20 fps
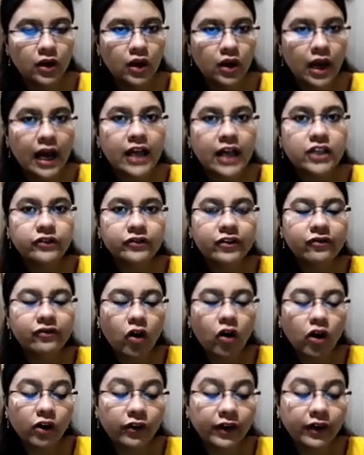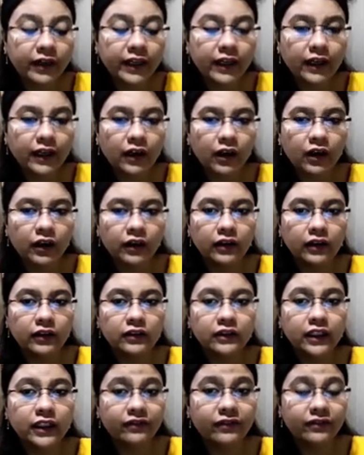As we have already learned
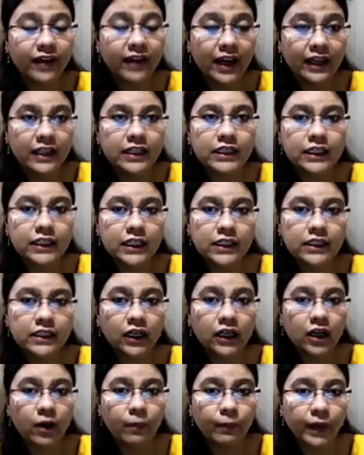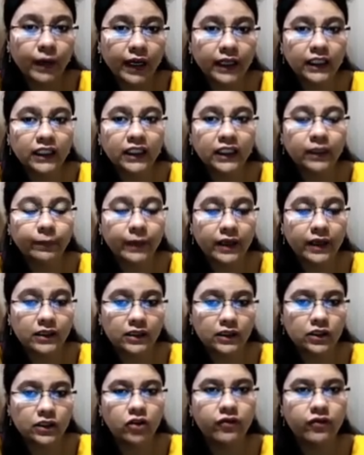that valence is the combining
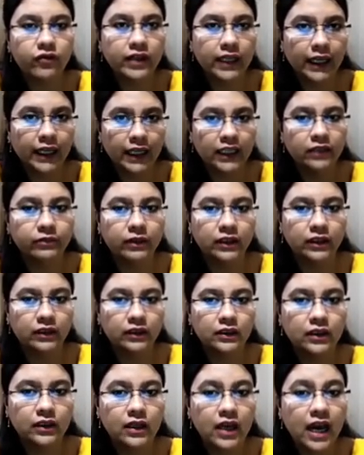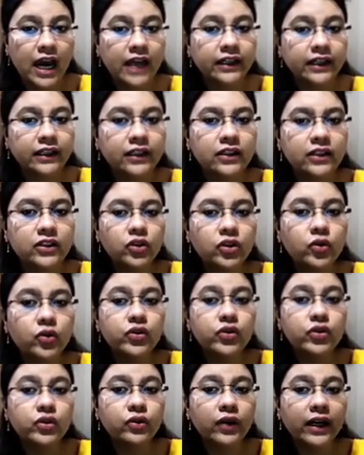capacity of an element and it is used
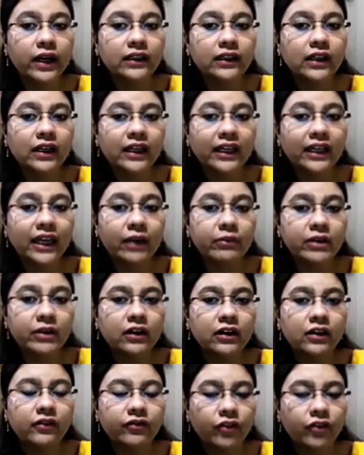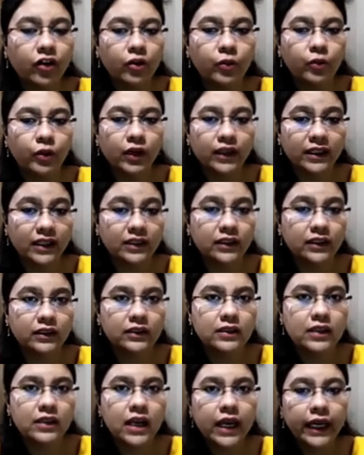to write the chemical formula, that is,
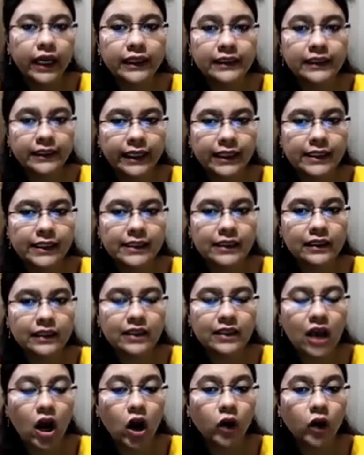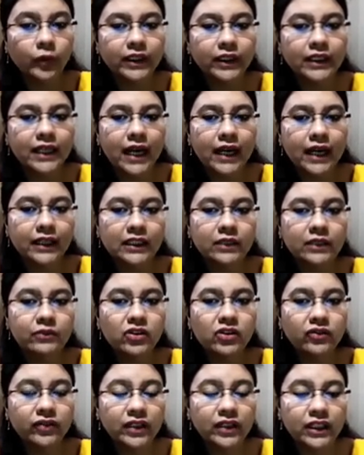it tells us how many atoms
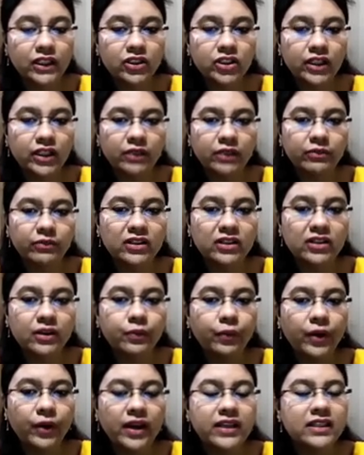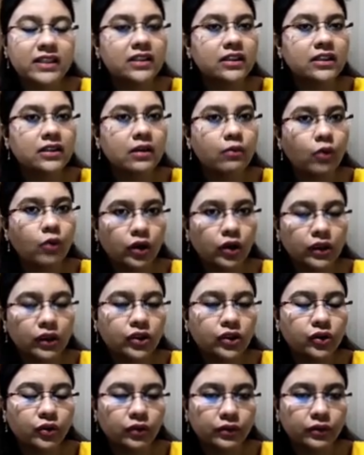of each element are present in a
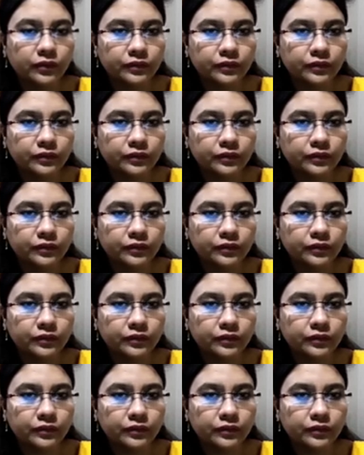molecule,